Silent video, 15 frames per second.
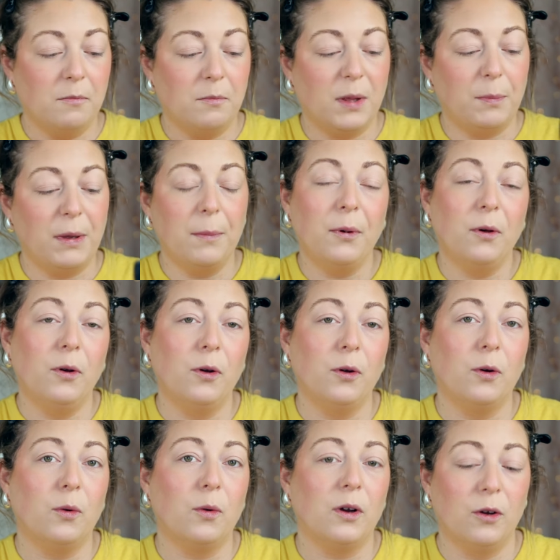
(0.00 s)
the people
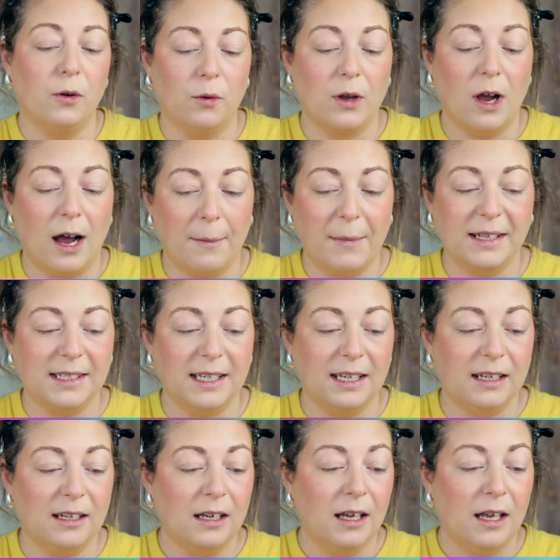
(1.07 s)
who
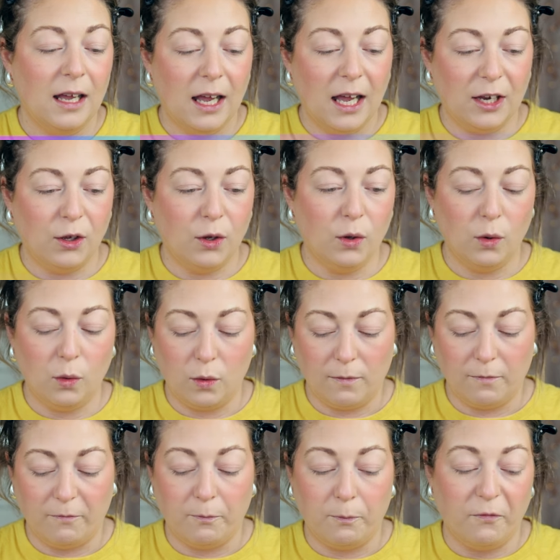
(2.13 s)
commented and
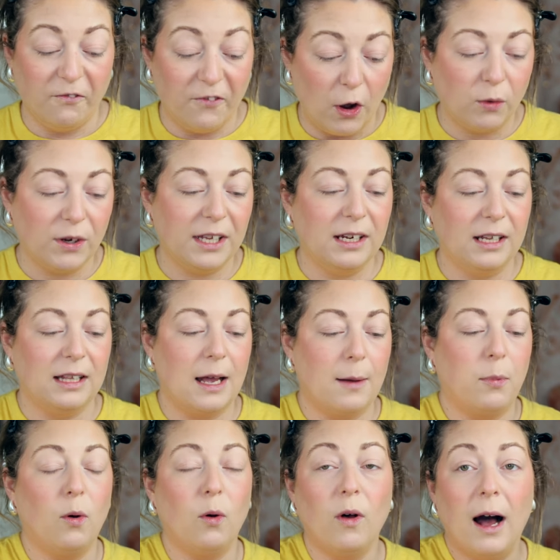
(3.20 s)
who voted in that
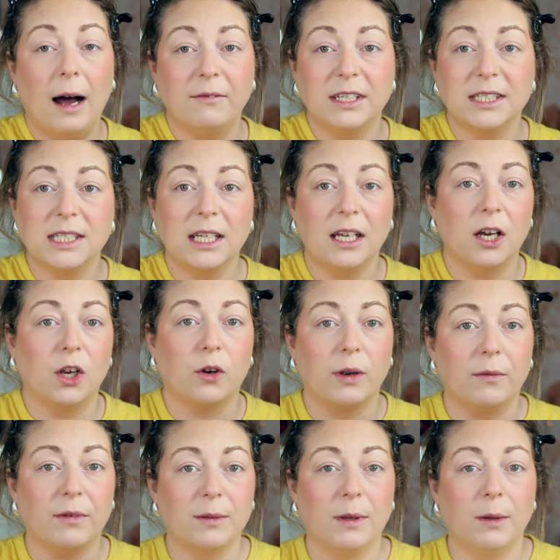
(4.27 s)
poll obviously
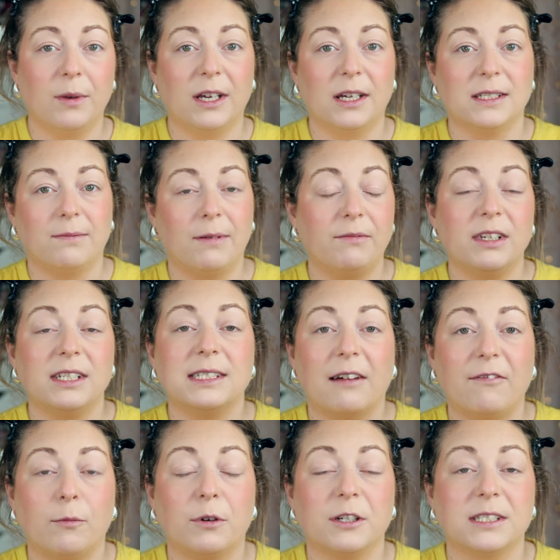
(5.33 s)
agree with me, because
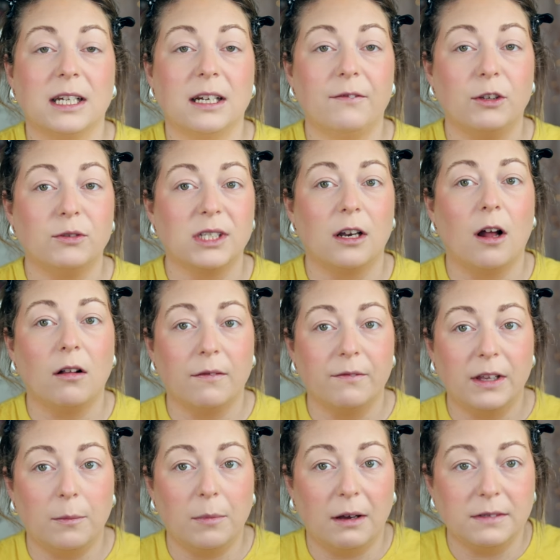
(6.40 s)
57% of you said all of
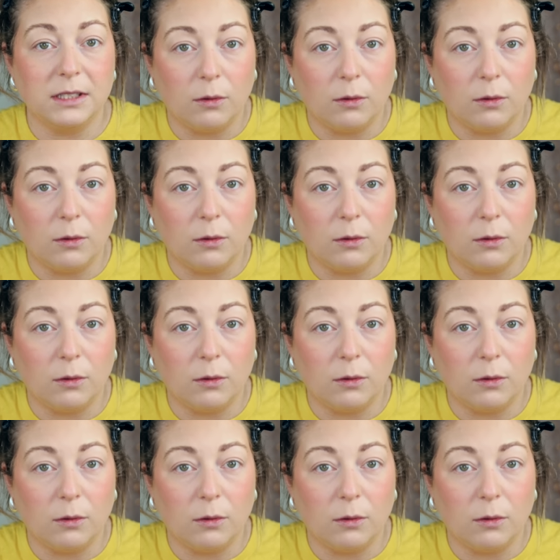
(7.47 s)
the above.